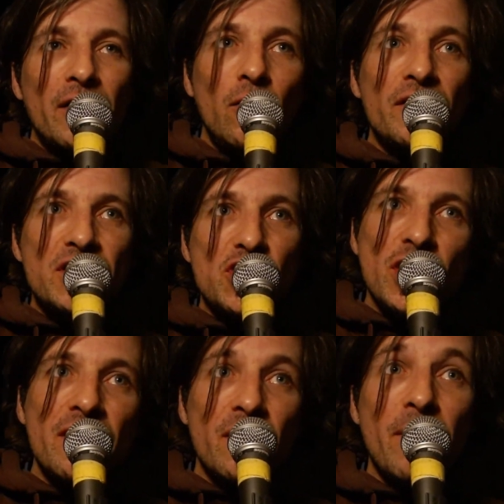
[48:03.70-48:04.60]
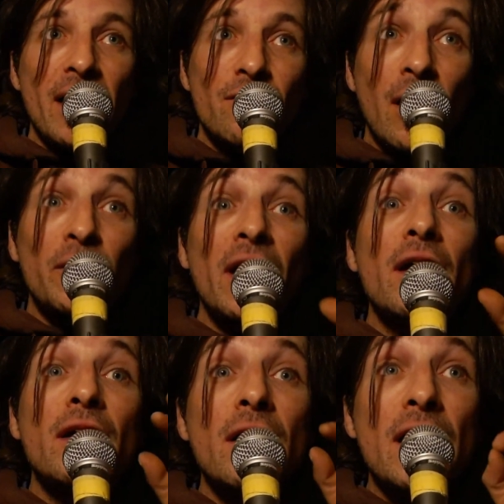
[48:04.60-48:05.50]
all this shit in the background.
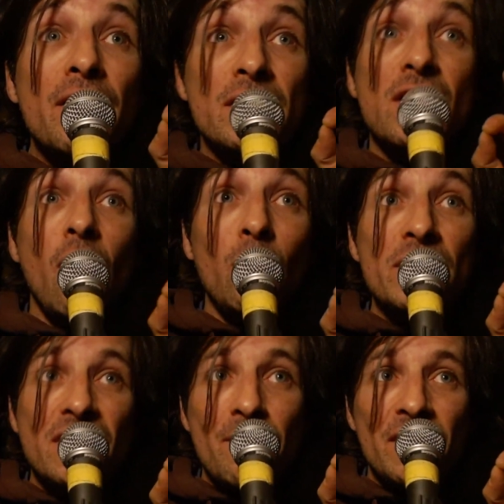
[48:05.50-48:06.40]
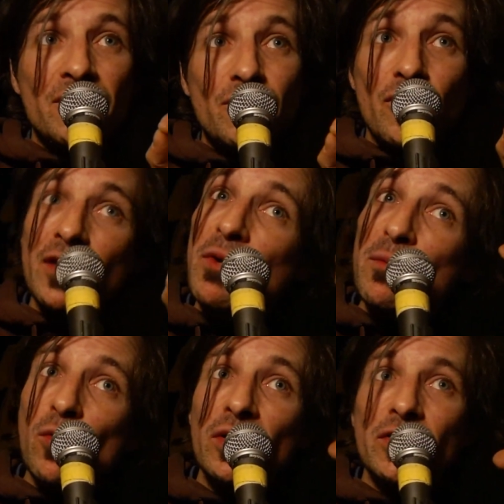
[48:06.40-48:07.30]
There's always something to do, and
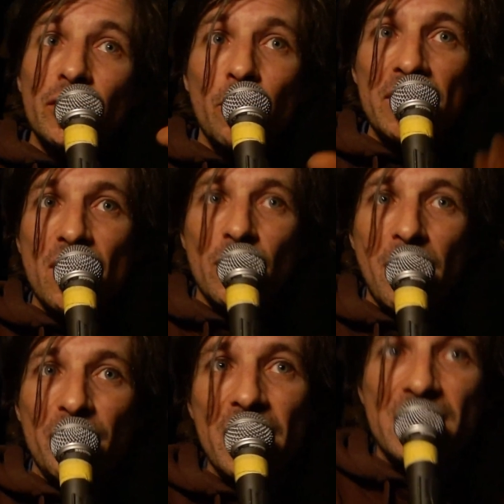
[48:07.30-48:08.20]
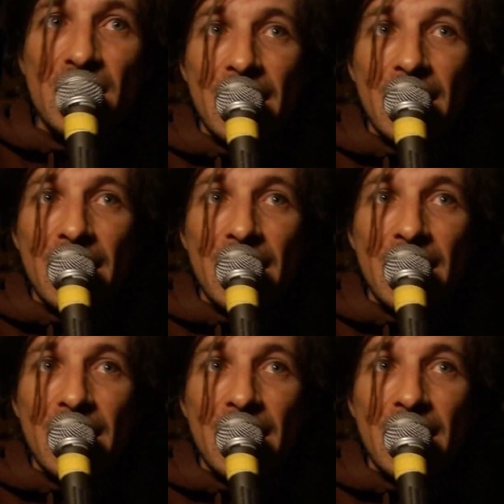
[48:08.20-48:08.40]
maybe we'll do an episode about this.